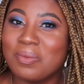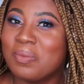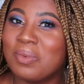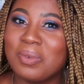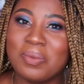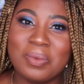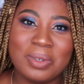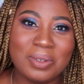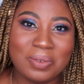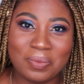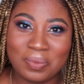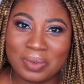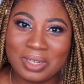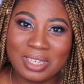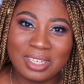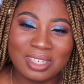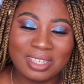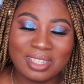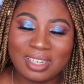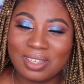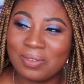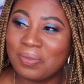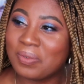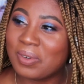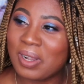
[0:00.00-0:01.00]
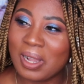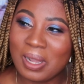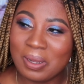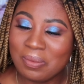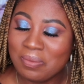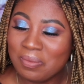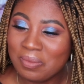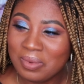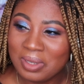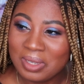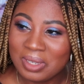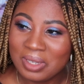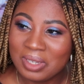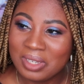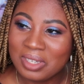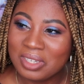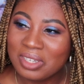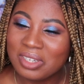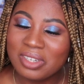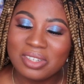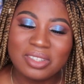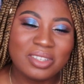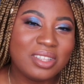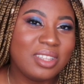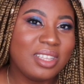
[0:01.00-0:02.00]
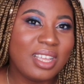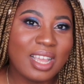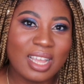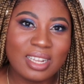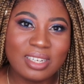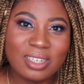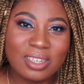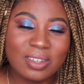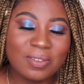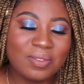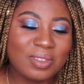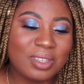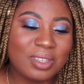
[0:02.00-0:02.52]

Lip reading: We have come to the end of